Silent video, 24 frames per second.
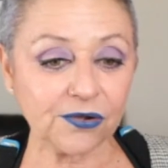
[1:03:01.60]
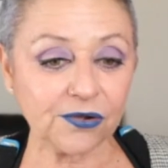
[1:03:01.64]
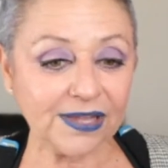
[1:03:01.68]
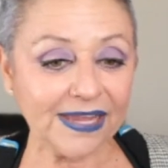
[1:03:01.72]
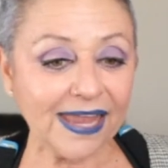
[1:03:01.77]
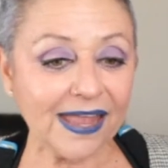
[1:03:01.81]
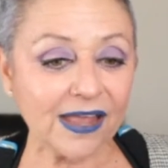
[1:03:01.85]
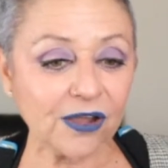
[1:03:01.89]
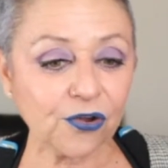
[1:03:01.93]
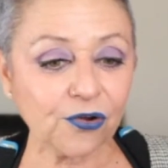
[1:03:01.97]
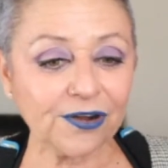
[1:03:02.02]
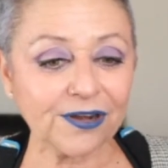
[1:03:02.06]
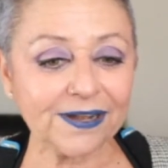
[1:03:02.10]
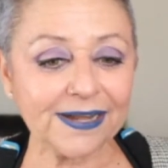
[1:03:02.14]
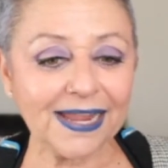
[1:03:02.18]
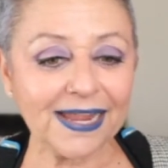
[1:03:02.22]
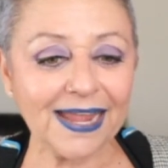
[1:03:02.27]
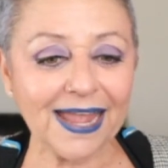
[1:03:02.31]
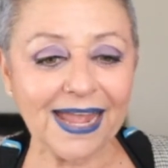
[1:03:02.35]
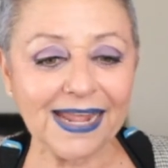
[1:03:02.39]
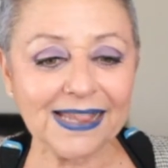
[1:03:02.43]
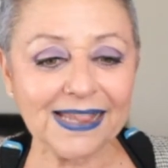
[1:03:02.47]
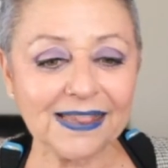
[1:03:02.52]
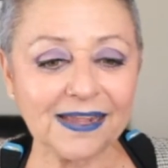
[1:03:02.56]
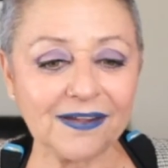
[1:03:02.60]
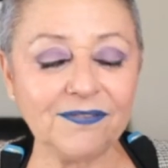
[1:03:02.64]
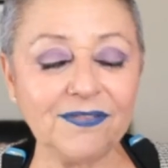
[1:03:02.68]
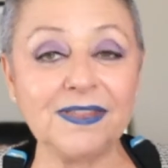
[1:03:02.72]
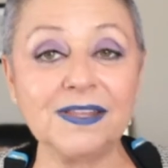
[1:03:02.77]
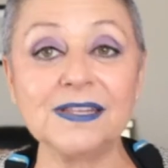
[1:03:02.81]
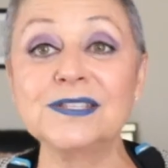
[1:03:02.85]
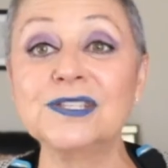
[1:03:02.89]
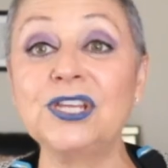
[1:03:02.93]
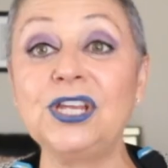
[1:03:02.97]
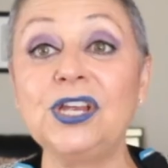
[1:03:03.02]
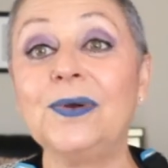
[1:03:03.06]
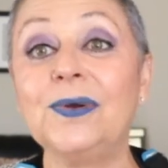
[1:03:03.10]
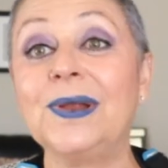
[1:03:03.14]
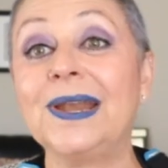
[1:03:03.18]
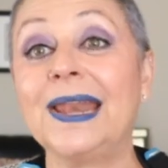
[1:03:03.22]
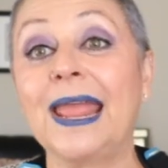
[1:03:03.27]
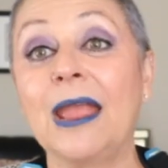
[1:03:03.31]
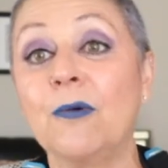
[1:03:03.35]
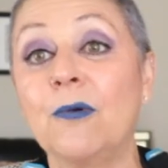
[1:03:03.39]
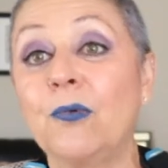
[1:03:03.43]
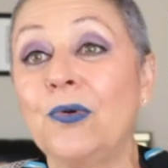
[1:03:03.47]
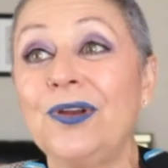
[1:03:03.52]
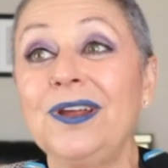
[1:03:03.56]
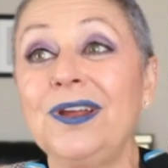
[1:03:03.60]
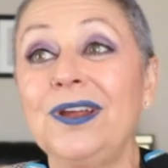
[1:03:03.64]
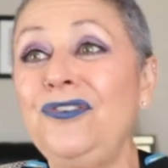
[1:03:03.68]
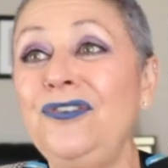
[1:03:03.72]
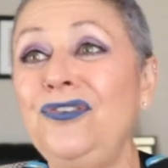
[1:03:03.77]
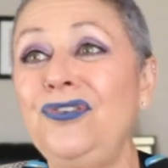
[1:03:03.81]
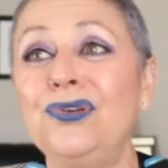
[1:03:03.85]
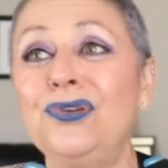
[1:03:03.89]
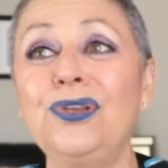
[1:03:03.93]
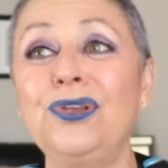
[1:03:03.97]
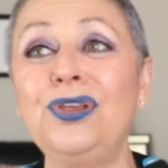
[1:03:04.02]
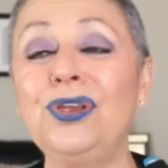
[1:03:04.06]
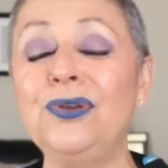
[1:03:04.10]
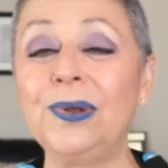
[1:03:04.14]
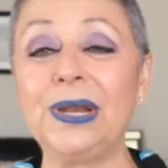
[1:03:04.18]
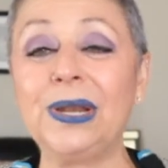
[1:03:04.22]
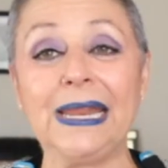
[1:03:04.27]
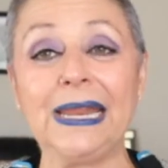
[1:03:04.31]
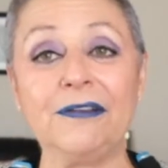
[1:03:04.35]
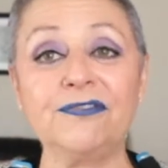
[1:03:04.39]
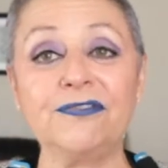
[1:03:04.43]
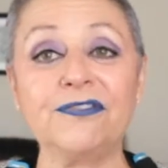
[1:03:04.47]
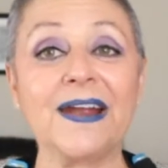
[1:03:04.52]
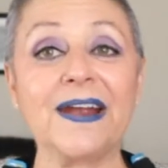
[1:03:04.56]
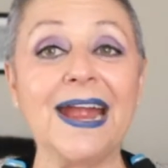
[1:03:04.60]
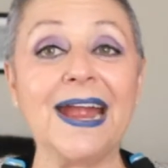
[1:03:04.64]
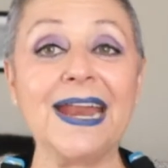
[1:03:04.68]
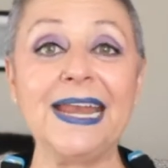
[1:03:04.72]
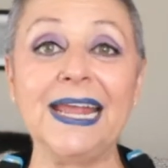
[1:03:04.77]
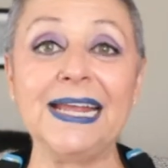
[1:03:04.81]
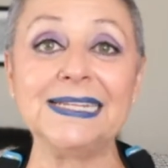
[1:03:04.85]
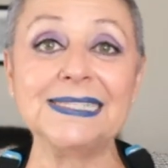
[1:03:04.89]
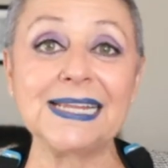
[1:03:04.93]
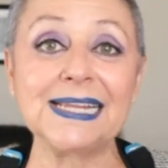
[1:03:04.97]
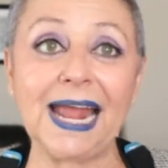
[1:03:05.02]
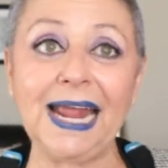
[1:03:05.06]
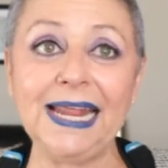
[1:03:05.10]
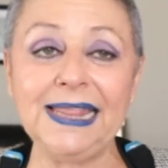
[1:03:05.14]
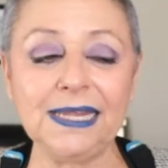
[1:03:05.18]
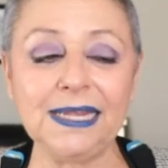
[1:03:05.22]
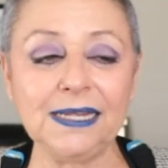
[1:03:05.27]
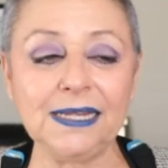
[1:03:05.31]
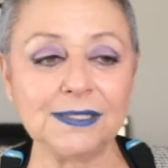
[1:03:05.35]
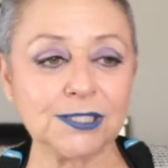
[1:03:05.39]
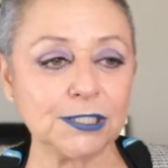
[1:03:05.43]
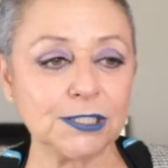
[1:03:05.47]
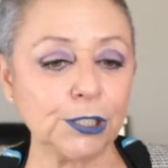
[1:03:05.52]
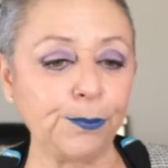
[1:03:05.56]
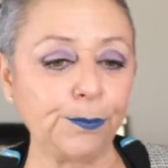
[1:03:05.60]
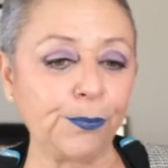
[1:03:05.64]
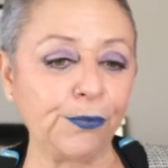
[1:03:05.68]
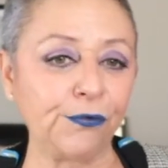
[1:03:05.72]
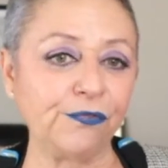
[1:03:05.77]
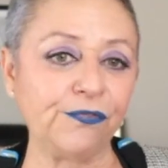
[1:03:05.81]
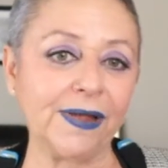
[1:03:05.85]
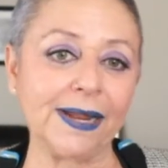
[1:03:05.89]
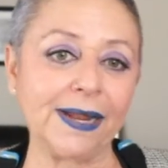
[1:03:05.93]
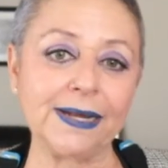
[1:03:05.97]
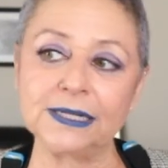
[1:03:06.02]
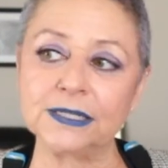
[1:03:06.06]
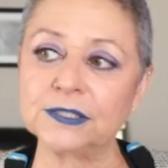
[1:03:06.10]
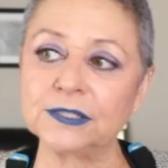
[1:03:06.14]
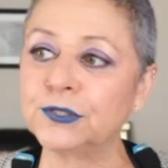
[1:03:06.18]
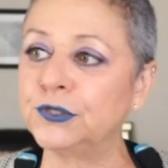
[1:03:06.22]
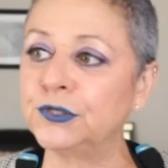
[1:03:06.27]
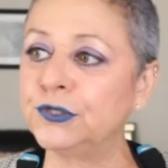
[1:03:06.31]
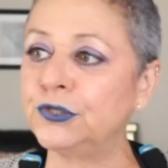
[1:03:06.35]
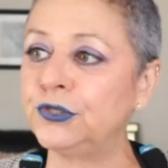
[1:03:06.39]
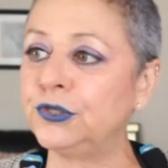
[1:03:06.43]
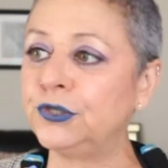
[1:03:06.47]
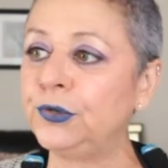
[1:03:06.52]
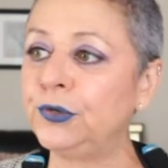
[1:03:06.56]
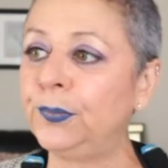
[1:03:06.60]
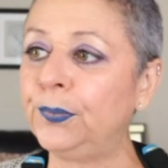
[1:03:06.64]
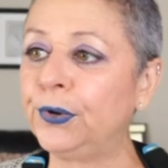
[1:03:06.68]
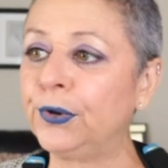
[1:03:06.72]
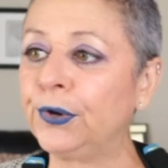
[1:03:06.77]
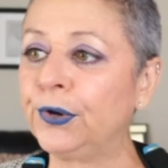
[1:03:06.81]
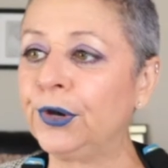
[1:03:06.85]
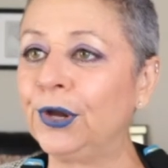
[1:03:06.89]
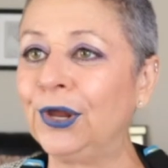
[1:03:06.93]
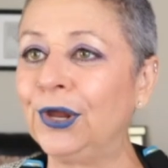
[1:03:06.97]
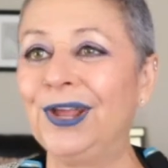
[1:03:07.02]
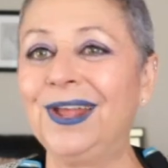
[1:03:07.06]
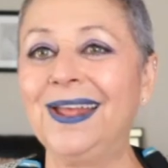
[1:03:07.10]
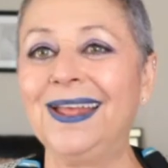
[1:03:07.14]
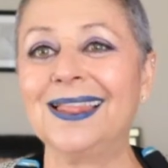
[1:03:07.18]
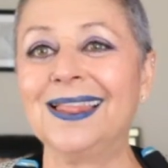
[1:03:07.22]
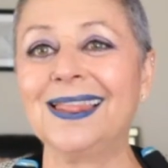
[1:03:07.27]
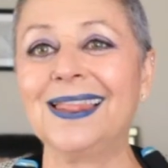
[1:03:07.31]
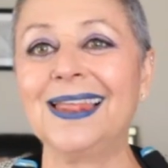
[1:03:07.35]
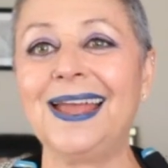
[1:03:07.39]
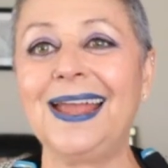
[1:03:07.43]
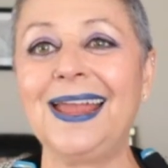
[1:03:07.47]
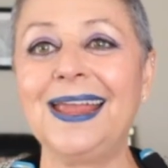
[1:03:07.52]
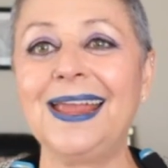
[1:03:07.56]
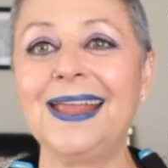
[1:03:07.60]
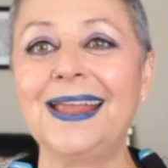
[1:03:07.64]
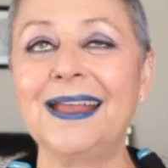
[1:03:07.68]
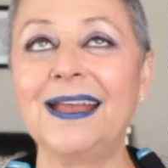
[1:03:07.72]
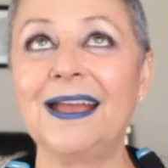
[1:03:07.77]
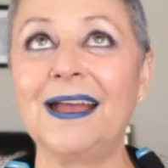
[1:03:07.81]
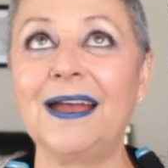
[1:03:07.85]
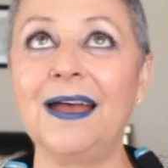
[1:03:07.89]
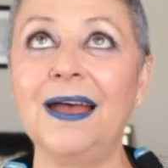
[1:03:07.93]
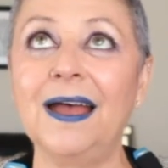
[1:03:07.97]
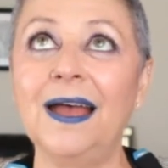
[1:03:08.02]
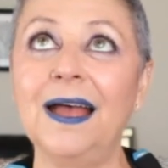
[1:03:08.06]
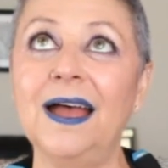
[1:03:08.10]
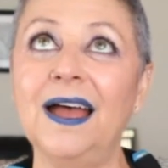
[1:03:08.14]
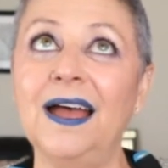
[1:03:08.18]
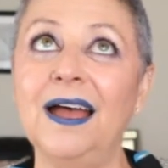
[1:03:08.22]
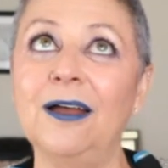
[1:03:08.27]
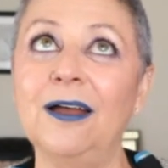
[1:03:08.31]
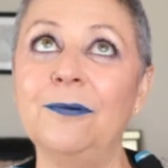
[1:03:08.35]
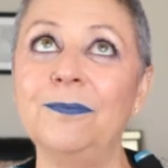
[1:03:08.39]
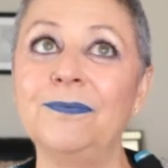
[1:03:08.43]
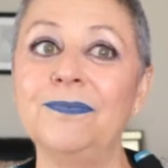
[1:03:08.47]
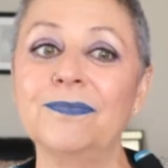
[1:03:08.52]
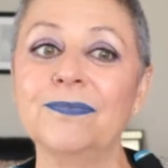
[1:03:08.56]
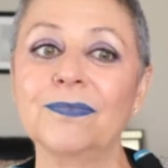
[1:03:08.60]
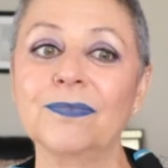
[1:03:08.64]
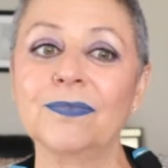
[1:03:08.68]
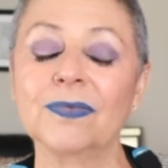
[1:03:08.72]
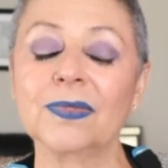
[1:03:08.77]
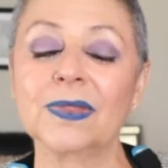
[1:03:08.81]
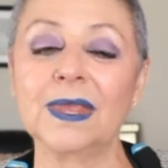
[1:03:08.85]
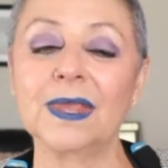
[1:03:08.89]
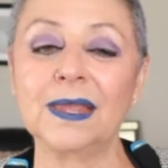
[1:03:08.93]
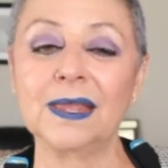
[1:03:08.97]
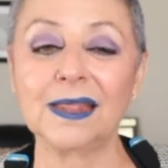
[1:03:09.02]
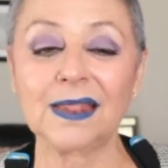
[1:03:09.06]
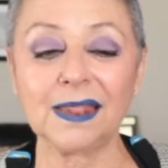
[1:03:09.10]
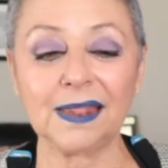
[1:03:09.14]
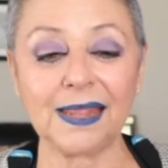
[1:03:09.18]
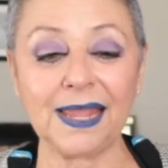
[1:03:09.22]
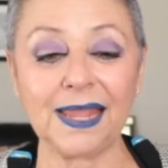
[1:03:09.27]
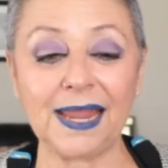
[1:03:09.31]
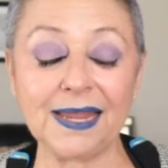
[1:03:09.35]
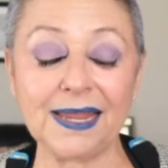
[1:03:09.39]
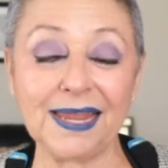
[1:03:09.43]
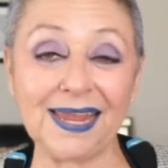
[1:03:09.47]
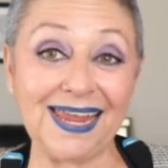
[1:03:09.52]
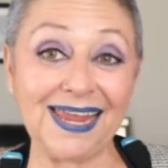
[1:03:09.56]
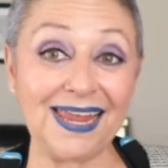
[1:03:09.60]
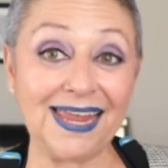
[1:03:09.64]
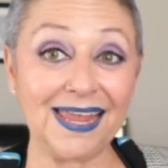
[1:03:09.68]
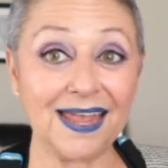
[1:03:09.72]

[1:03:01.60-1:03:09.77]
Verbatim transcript: yeah, Courtney, I love this Q and A. We're gonna do Q and A Fridays. I think it's super fun. It's super like um, like.